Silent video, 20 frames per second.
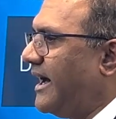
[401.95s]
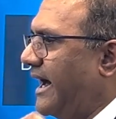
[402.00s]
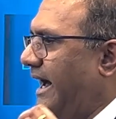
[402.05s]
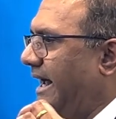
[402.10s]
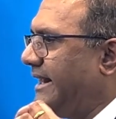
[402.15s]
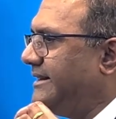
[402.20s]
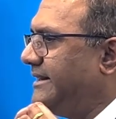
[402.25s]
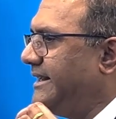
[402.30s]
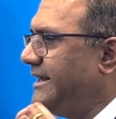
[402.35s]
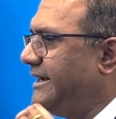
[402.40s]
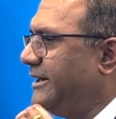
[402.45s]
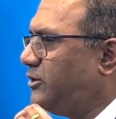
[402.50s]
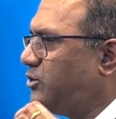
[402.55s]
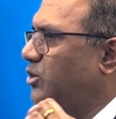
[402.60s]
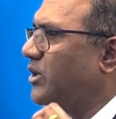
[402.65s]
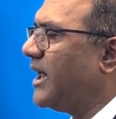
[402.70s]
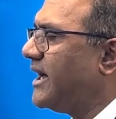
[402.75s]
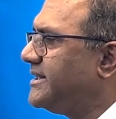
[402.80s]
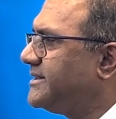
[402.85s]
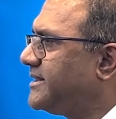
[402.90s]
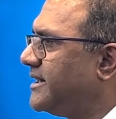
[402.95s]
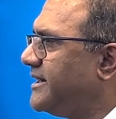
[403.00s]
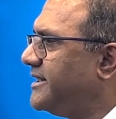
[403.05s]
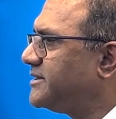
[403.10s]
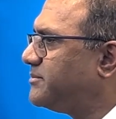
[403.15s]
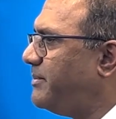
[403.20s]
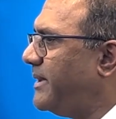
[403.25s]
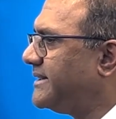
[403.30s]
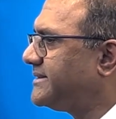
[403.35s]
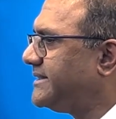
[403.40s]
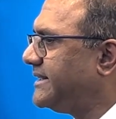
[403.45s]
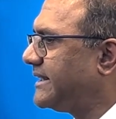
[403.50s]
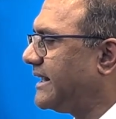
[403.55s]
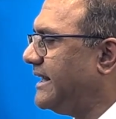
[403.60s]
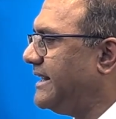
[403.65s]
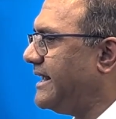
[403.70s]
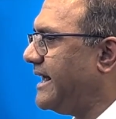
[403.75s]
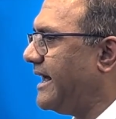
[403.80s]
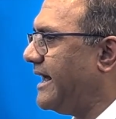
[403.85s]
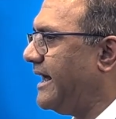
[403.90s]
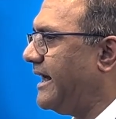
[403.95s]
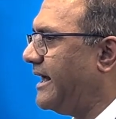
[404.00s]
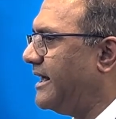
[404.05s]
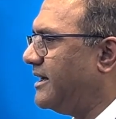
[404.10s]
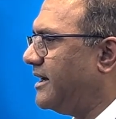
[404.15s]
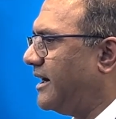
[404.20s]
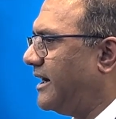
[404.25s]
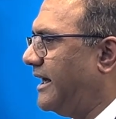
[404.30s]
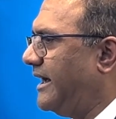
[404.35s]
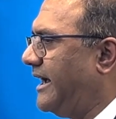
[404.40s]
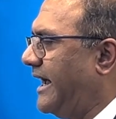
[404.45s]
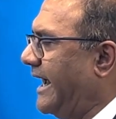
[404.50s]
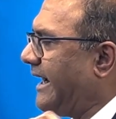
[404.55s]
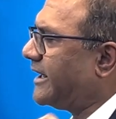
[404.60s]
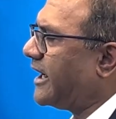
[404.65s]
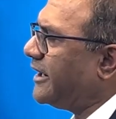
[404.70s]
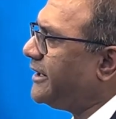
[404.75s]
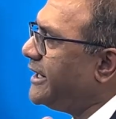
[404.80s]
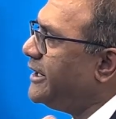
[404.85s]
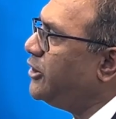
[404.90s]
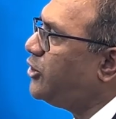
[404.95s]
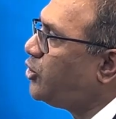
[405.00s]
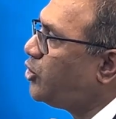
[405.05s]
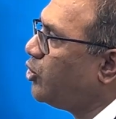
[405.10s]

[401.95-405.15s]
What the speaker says: and the talizer is basically a cutting